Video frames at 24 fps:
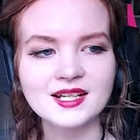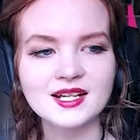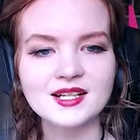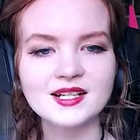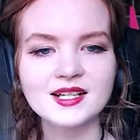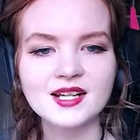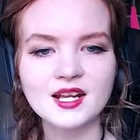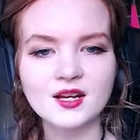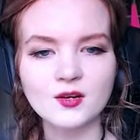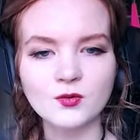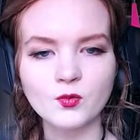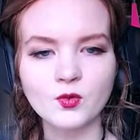it
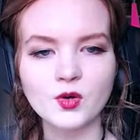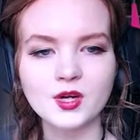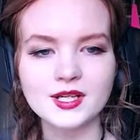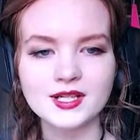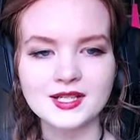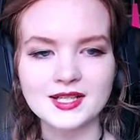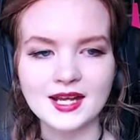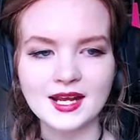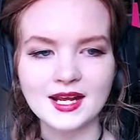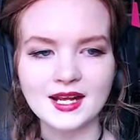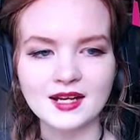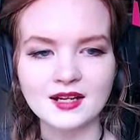done in
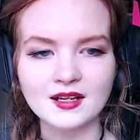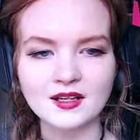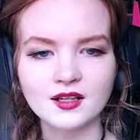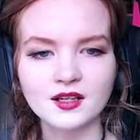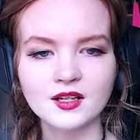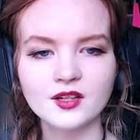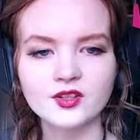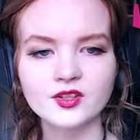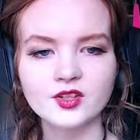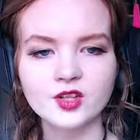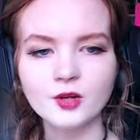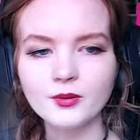one day.
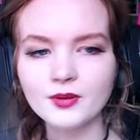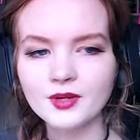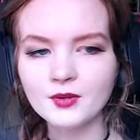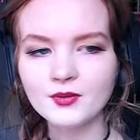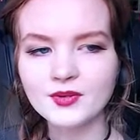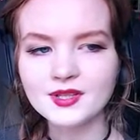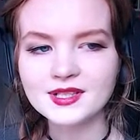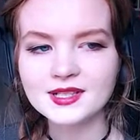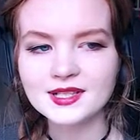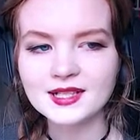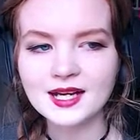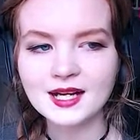Nobody
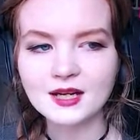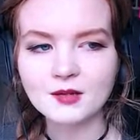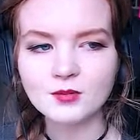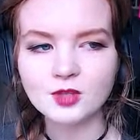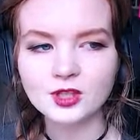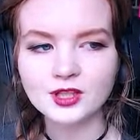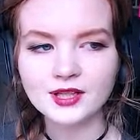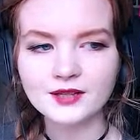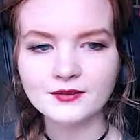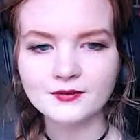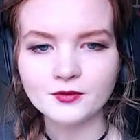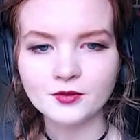wants an
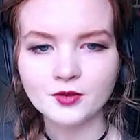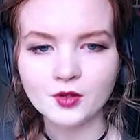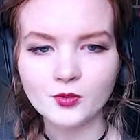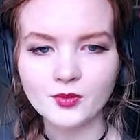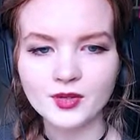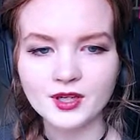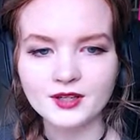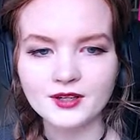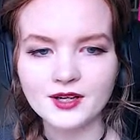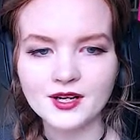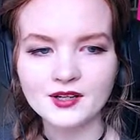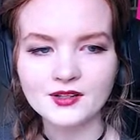animal left
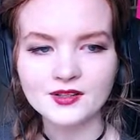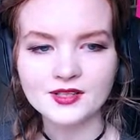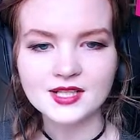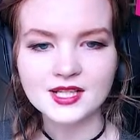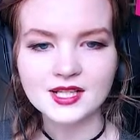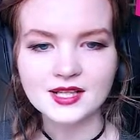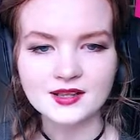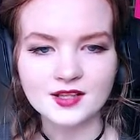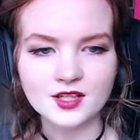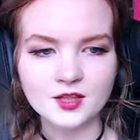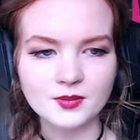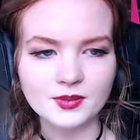roaming around
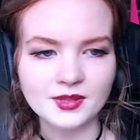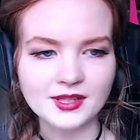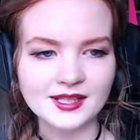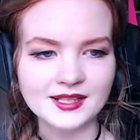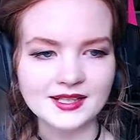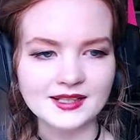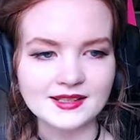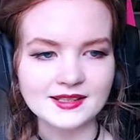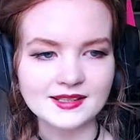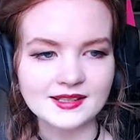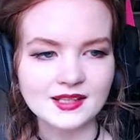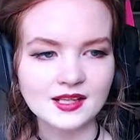in their
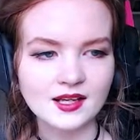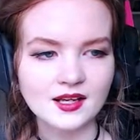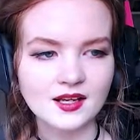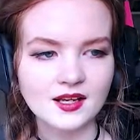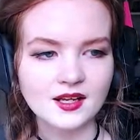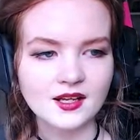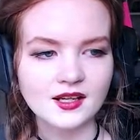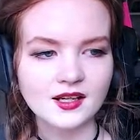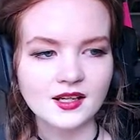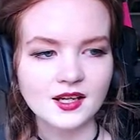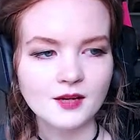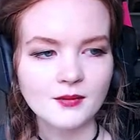place.
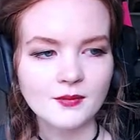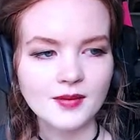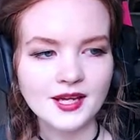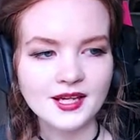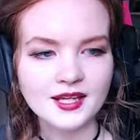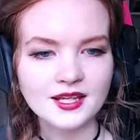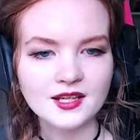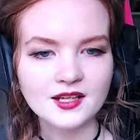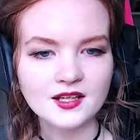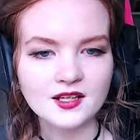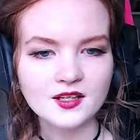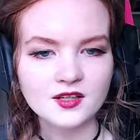Come
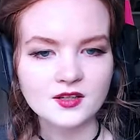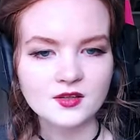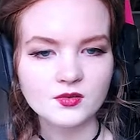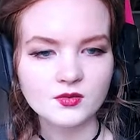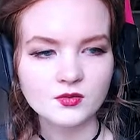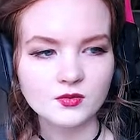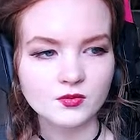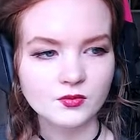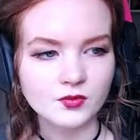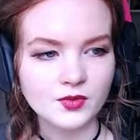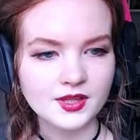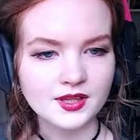back
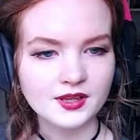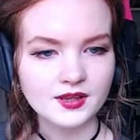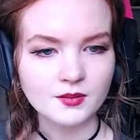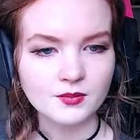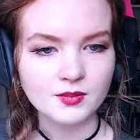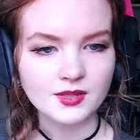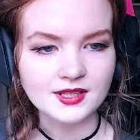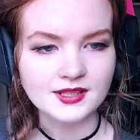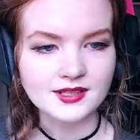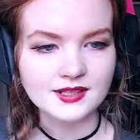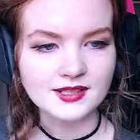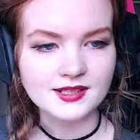here when
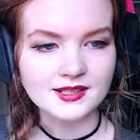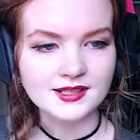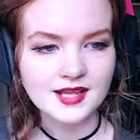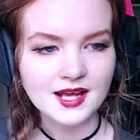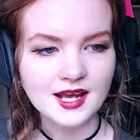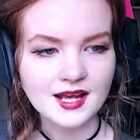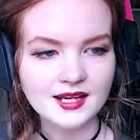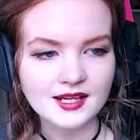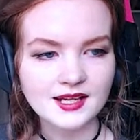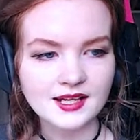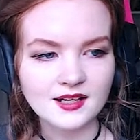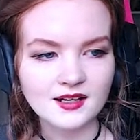the beast is
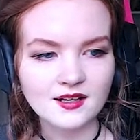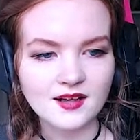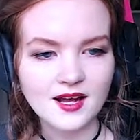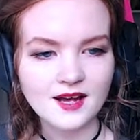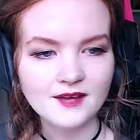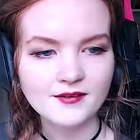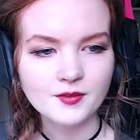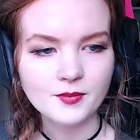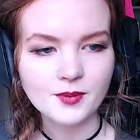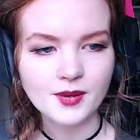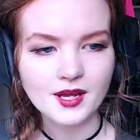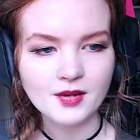dead, and I'll
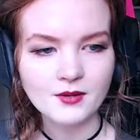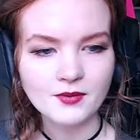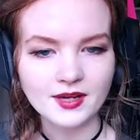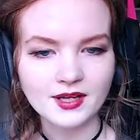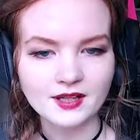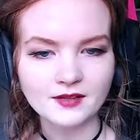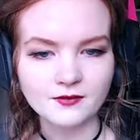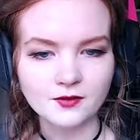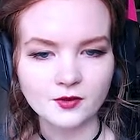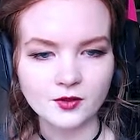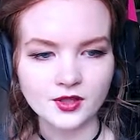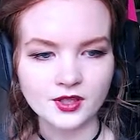have your pay
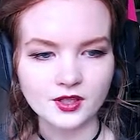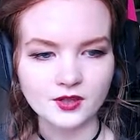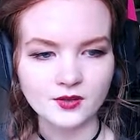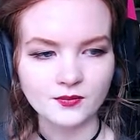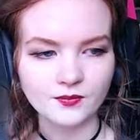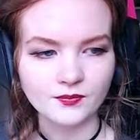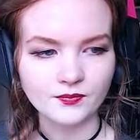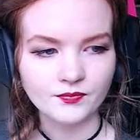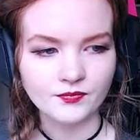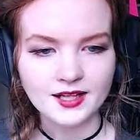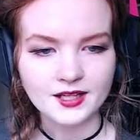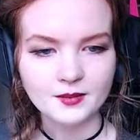waiting for
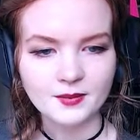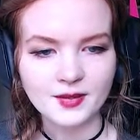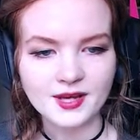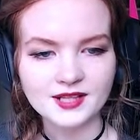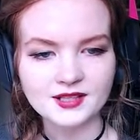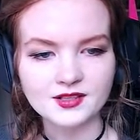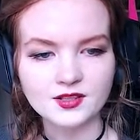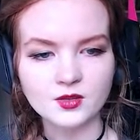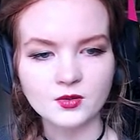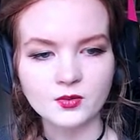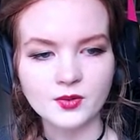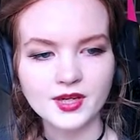you.
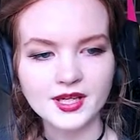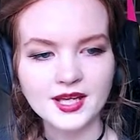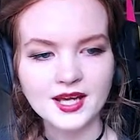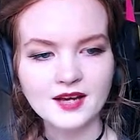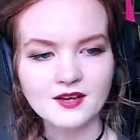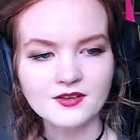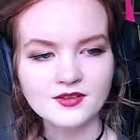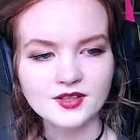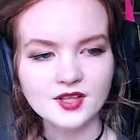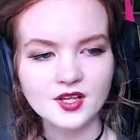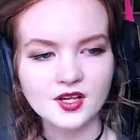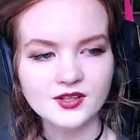Alabaster
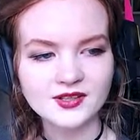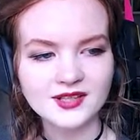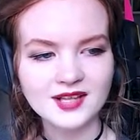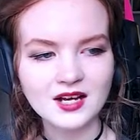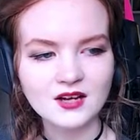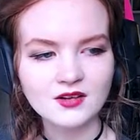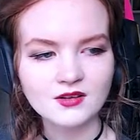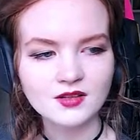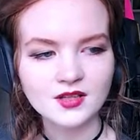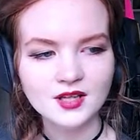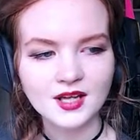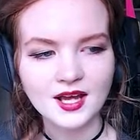Wickhouse calls
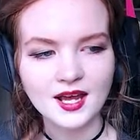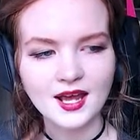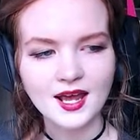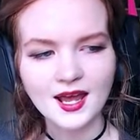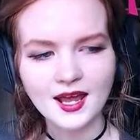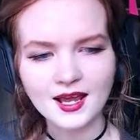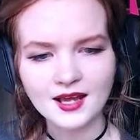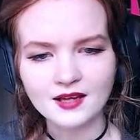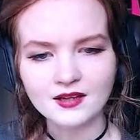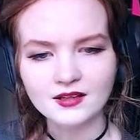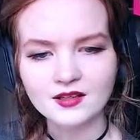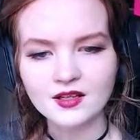out,
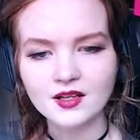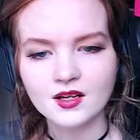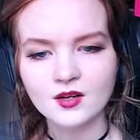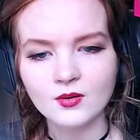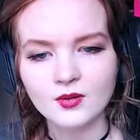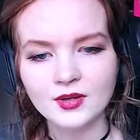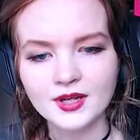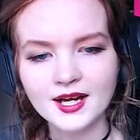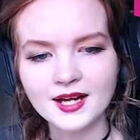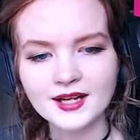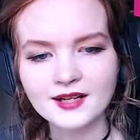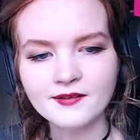Hey,
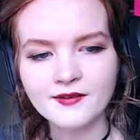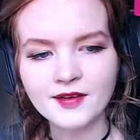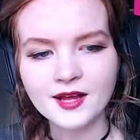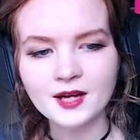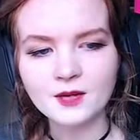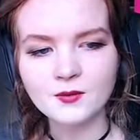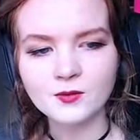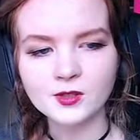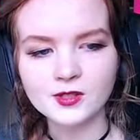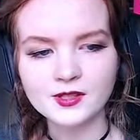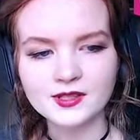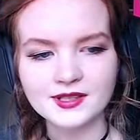what kind of
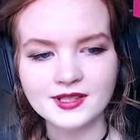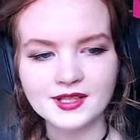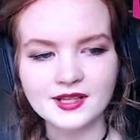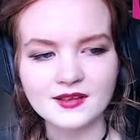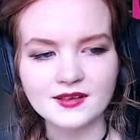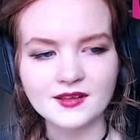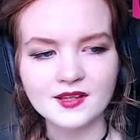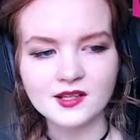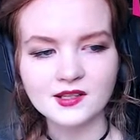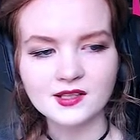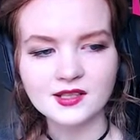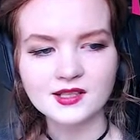animal is it
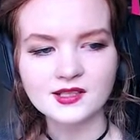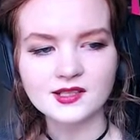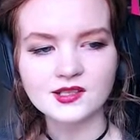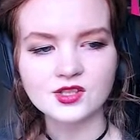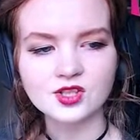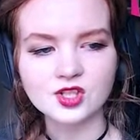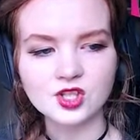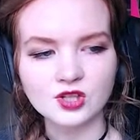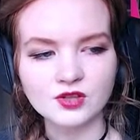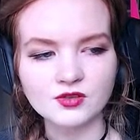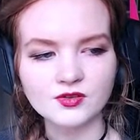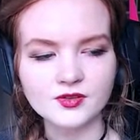in
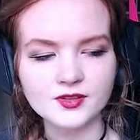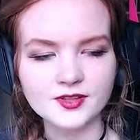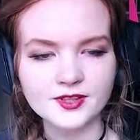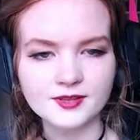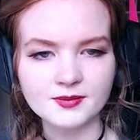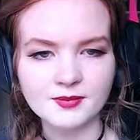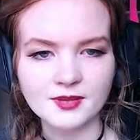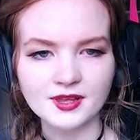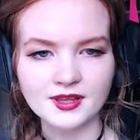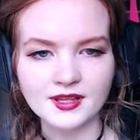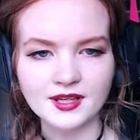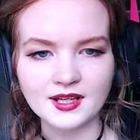Theoden's general
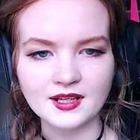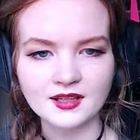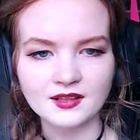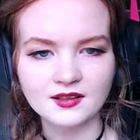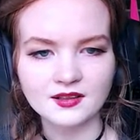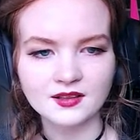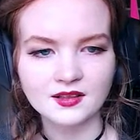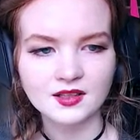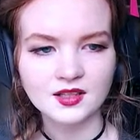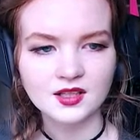smithy?